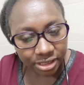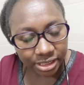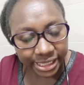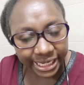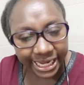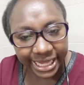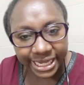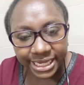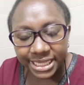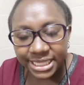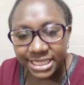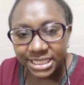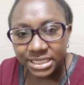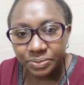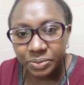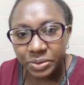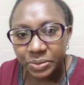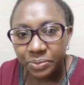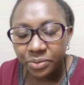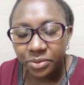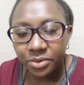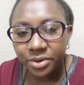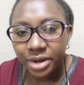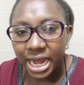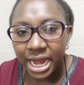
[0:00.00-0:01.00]
Like these
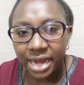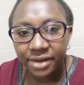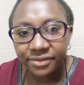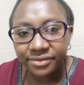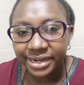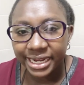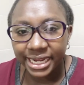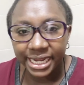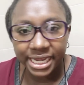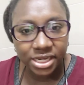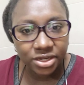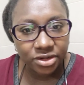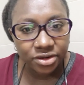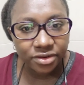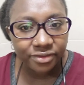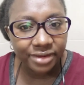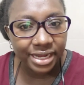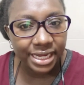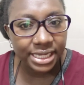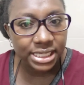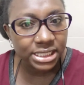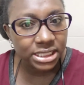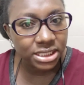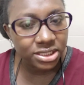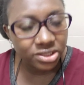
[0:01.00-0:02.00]
people have a kind of
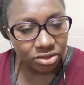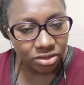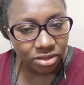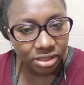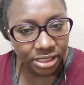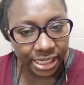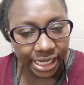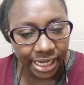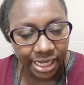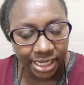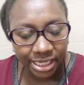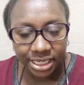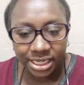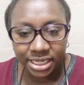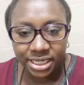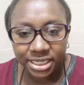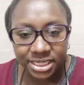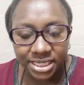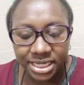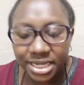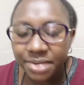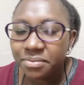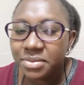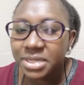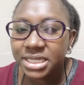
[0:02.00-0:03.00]
a disorder.
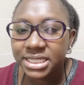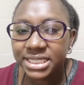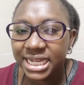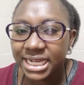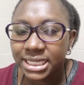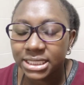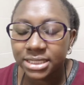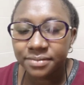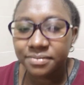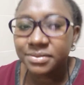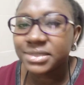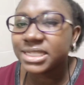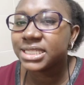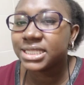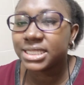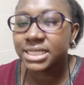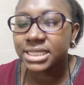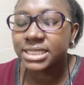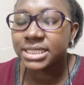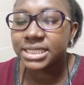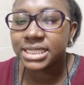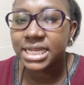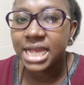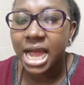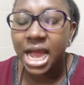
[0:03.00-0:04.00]
Let me just be
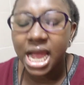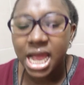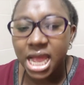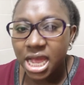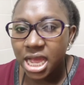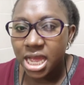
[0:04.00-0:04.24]
sincere.